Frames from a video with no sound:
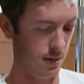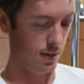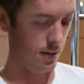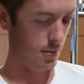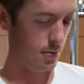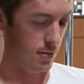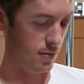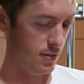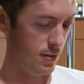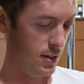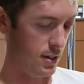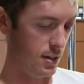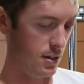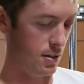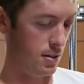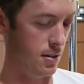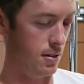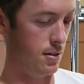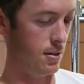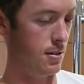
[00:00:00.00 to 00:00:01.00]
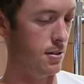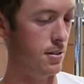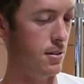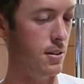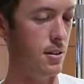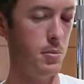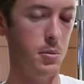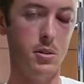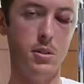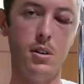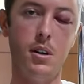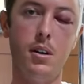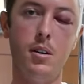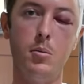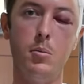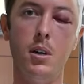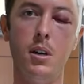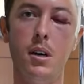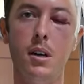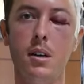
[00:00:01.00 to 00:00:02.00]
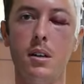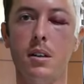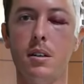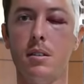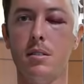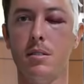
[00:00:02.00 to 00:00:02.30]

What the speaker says: Got my fish. Got my shiner bar.